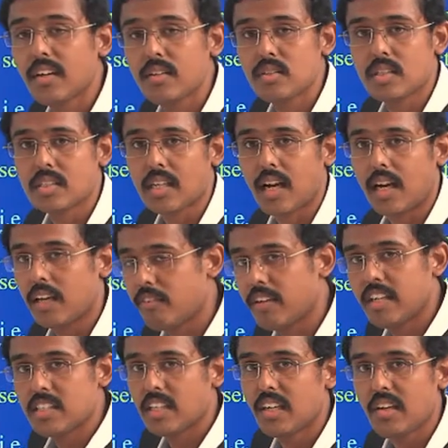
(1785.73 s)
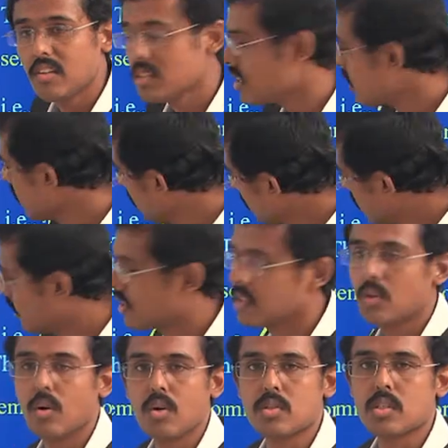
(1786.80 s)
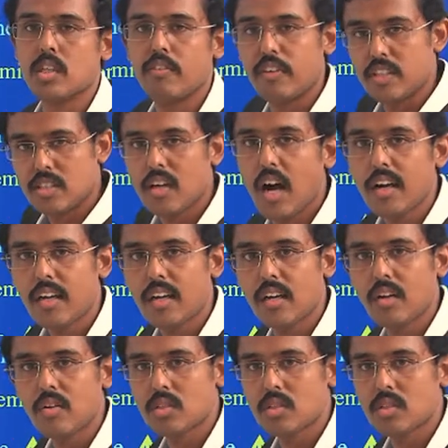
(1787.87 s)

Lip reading: If it is induced, it goes. If it is not induced, it won't